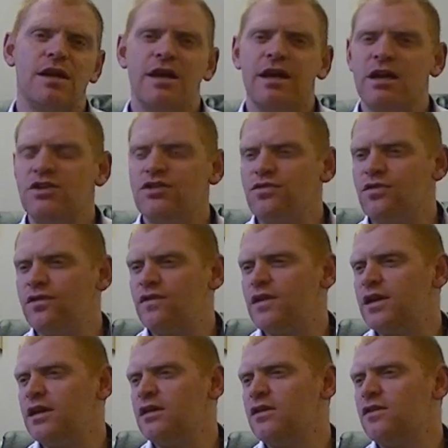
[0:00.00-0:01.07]
as you
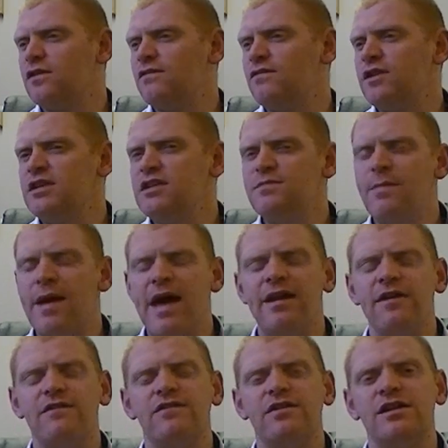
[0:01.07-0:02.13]
think of these
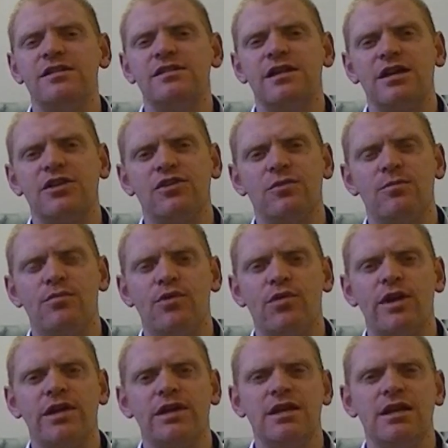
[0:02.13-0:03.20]
benefits that you're
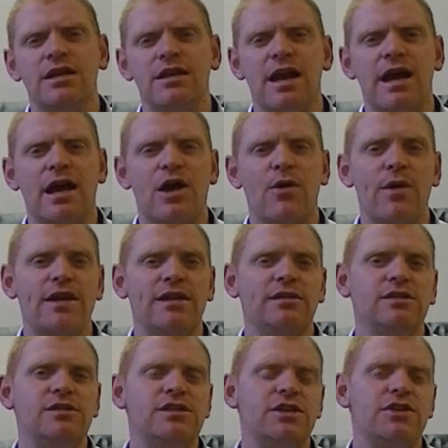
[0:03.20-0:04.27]
bringing now
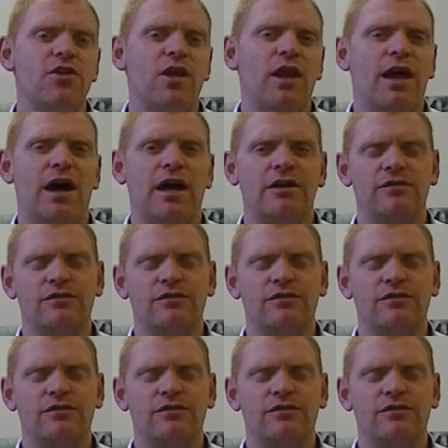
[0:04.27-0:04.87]
into your life,